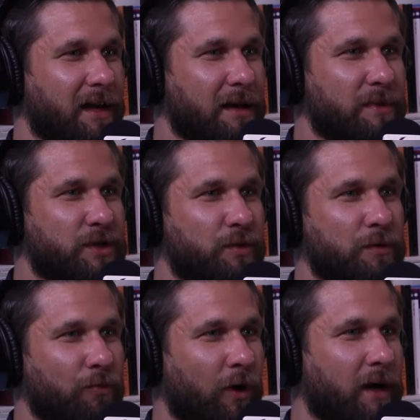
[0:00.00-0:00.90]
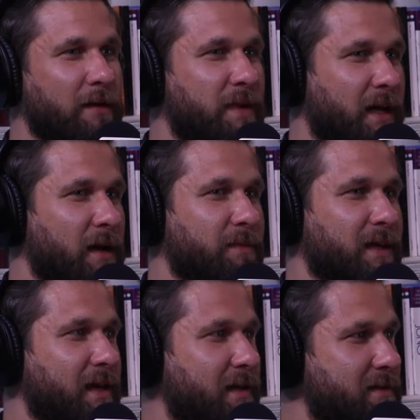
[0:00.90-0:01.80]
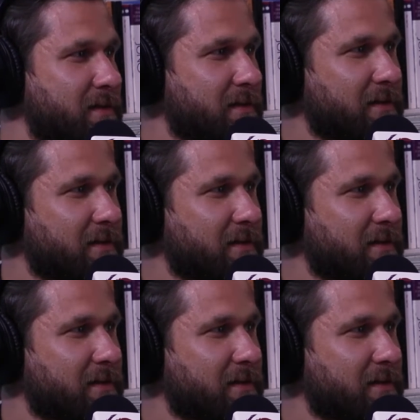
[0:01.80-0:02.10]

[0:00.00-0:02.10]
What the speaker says: in between work and picking up the kids.